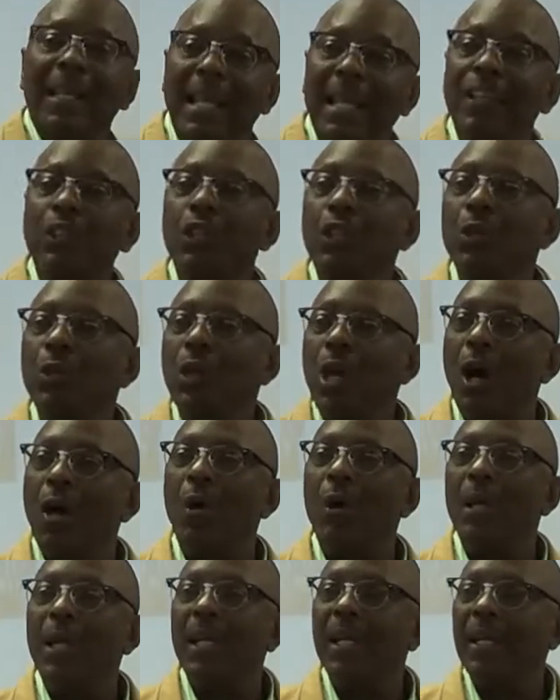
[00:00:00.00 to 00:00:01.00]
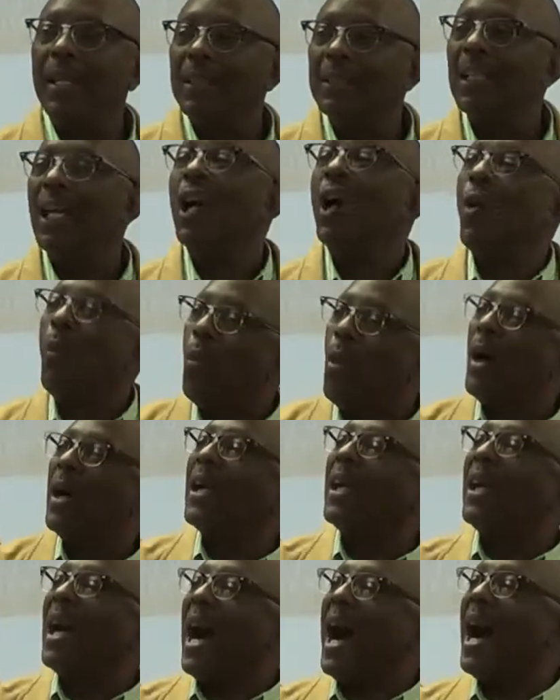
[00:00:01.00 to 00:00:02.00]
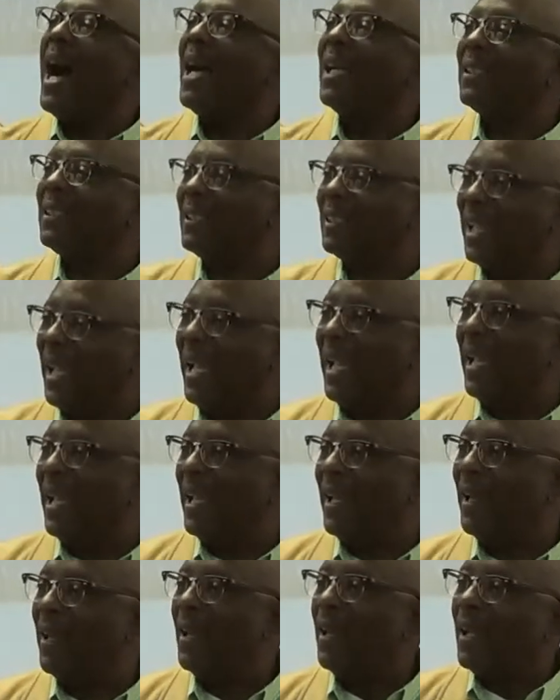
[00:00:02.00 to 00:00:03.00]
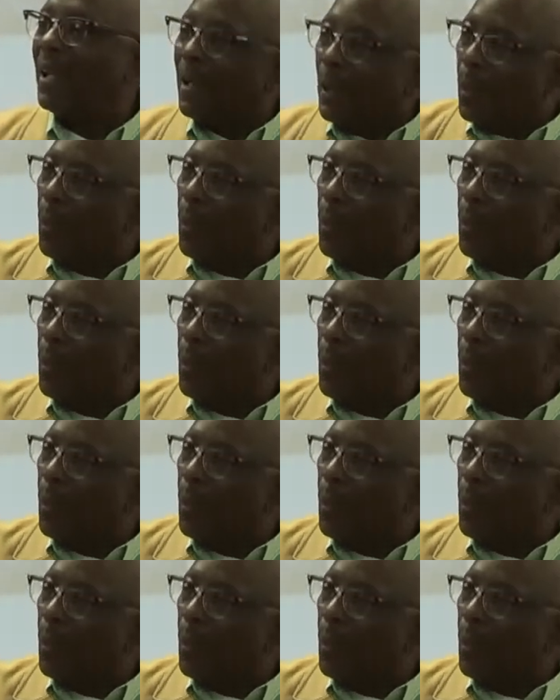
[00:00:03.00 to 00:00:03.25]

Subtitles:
letting you know is what God said